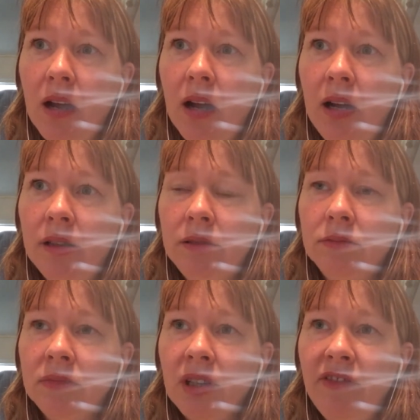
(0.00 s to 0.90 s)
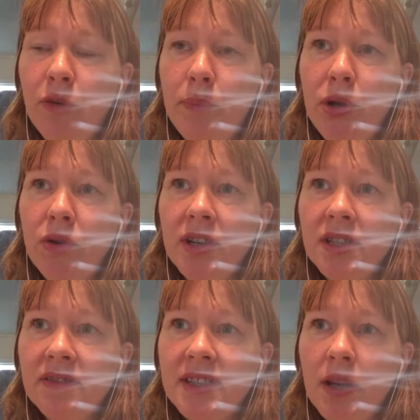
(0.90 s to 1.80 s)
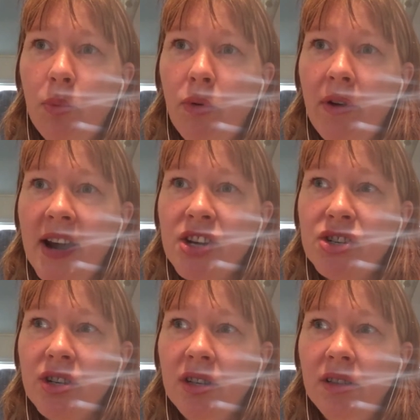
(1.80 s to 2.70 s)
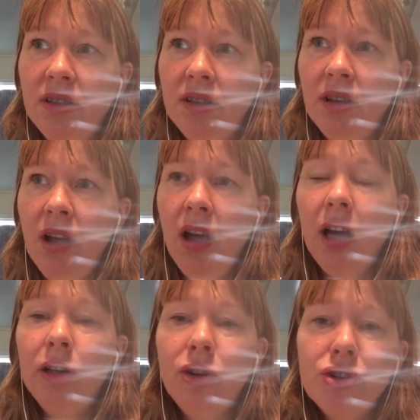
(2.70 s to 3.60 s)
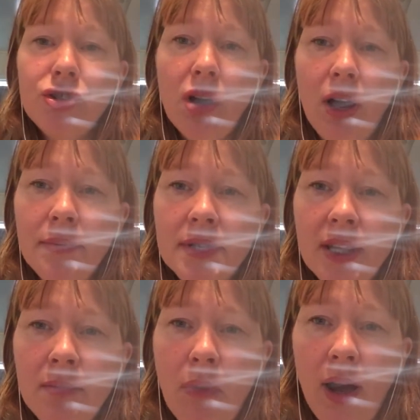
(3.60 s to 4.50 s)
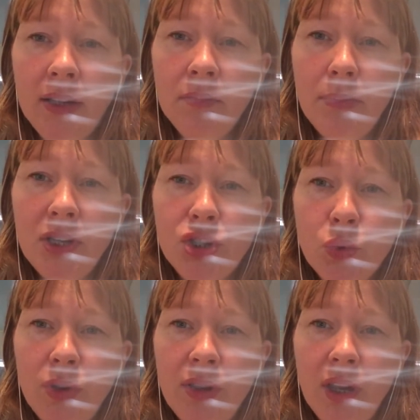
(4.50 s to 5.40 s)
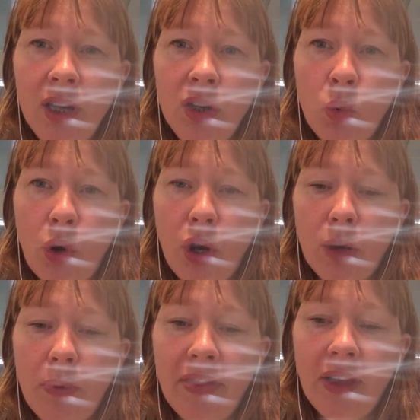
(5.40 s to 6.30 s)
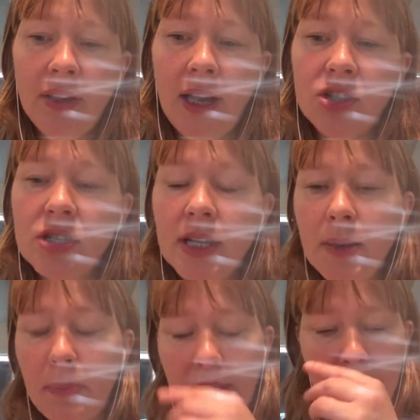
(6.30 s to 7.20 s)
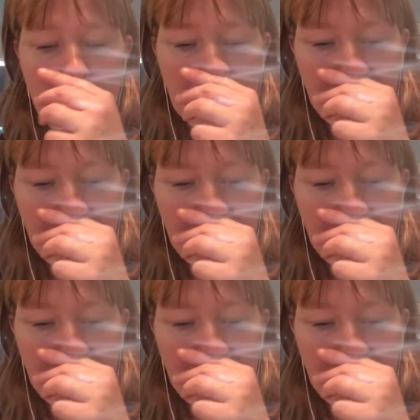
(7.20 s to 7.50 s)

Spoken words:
for periods of separation, a lot of times they mightn't be doing the inner work, but they'll actually be